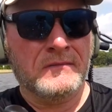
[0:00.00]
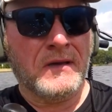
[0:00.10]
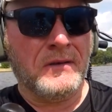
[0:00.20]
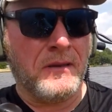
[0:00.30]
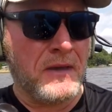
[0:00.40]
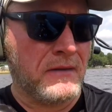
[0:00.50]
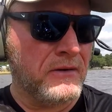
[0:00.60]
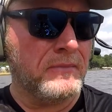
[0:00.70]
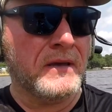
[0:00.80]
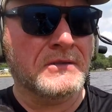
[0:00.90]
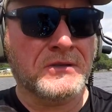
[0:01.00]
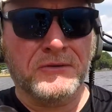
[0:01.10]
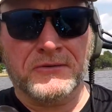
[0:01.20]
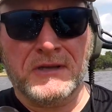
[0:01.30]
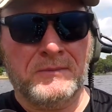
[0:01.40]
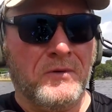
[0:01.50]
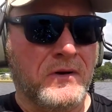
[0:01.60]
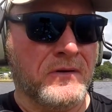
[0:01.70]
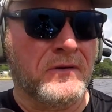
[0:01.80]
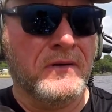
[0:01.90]
Well, I'm out here about shoulder deep
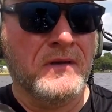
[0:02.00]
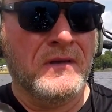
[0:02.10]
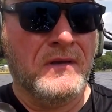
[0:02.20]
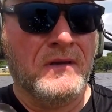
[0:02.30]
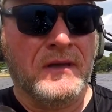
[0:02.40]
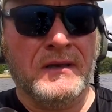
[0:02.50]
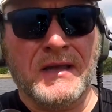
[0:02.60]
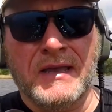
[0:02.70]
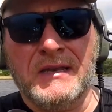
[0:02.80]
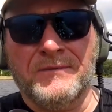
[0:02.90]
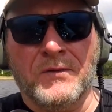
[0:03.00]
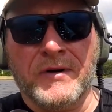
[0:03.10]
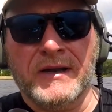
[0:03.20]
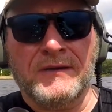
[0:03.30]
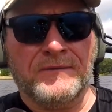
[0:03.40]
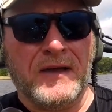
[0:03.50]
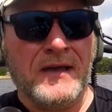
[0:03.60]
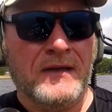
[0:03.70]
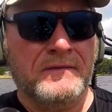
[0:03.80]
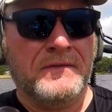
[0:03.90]
water, getting an eighty-four,
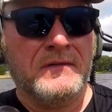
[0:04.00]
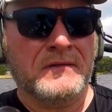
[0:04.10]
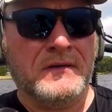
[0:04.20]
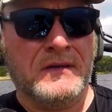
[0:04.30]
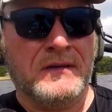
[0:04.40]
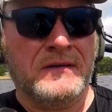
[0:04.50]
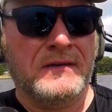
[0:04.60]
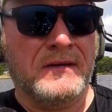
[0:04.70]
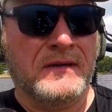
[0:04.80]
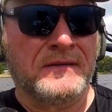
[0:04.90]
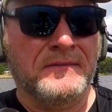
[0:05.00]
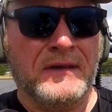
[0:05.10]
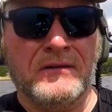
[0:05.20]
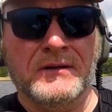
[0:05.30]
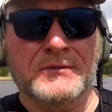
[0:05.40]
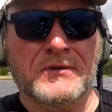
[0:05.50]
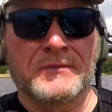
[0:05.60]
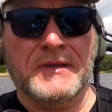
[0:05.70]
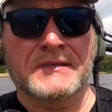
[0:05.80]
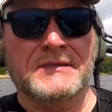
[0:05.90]
eighty-five, and uh, thought it was going to
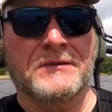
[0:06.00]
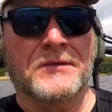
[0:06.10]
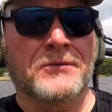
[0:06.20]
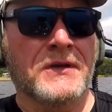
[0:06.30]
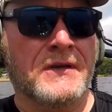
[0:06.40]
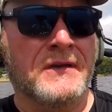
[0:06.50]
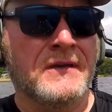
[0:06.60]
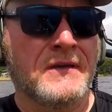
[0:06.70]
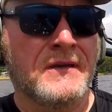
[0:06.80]
be a silver ring